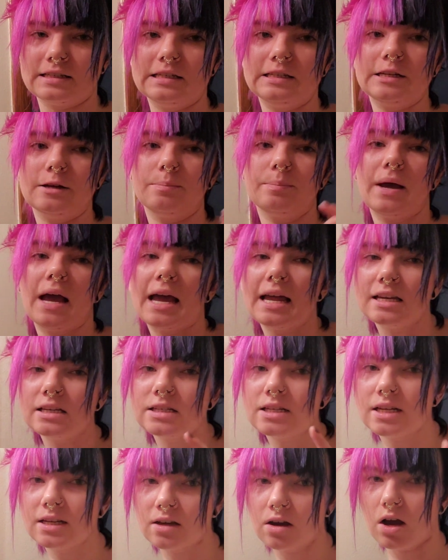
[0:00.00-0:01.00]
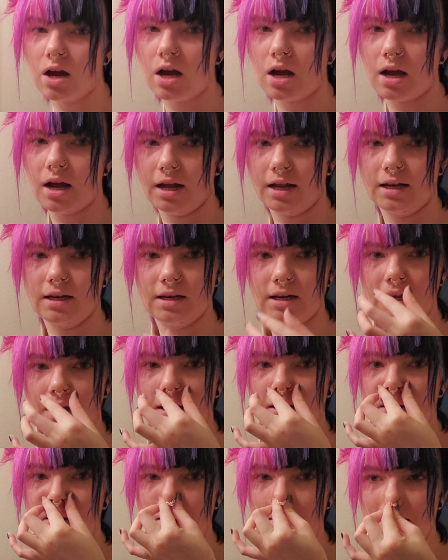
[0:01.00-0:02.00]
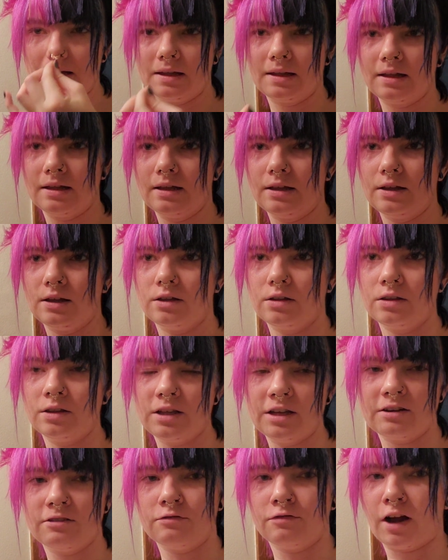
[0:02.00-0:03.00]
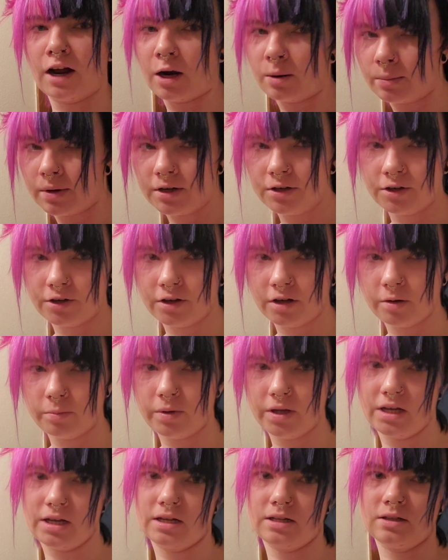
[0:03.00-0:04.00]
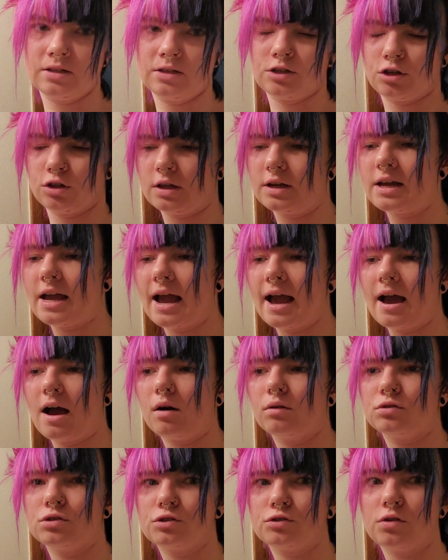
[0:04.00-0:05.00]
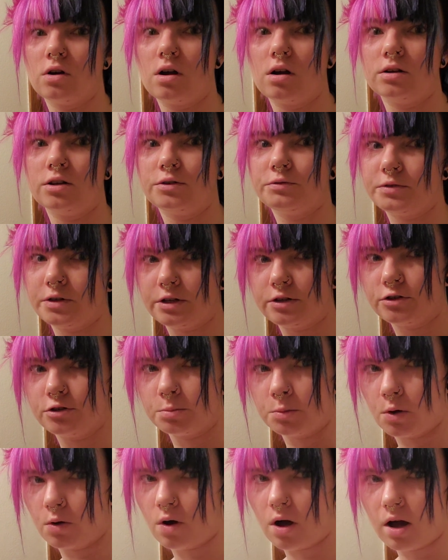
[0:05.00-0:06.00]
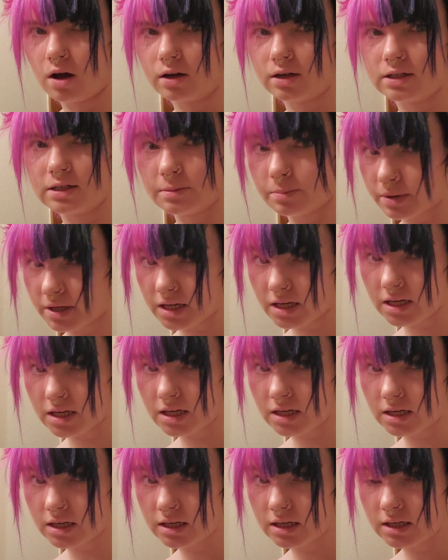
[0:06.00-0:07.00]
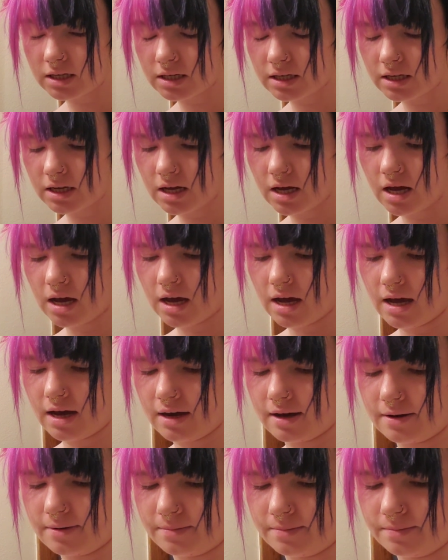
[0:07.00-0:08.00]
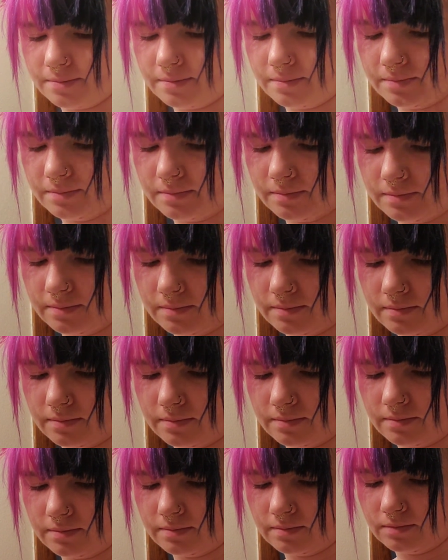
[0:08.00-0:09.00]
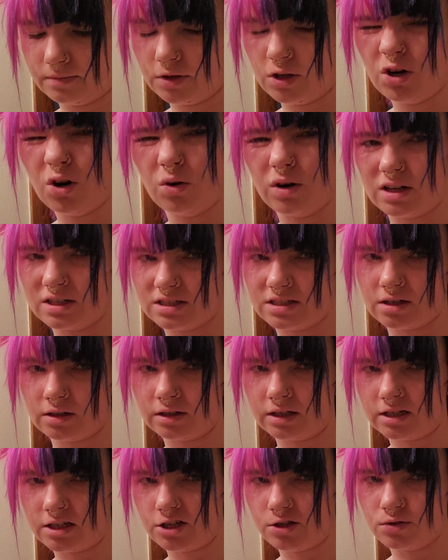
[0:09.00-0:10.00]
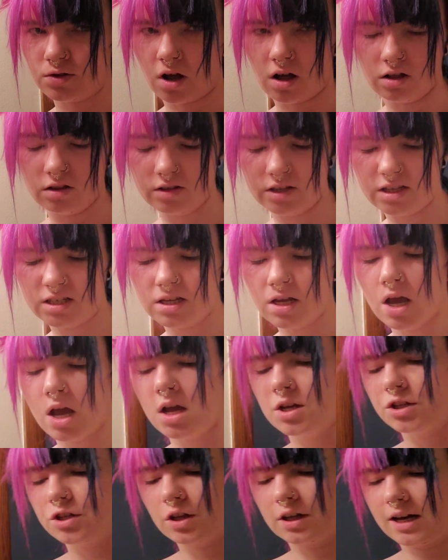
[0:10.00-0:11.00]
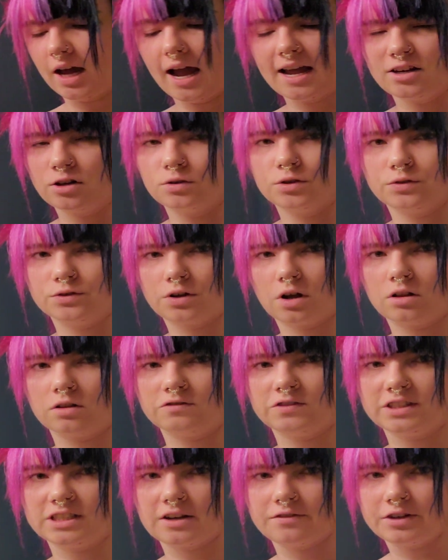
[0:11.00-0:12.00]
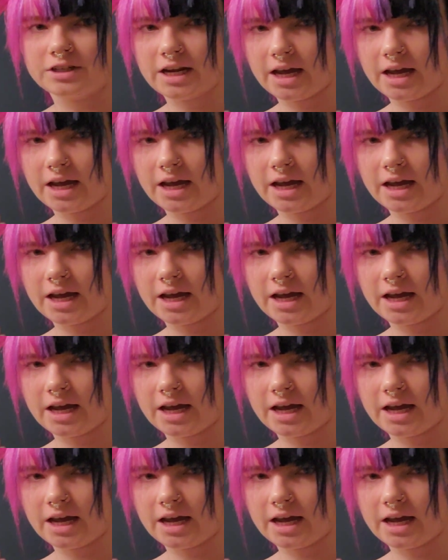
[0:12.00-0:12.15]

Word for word: depending on the environment you're going to be in, so like how strong you need your mohawk to be. Um, you don't necessarily need to use all of these. So like I don't use all of these every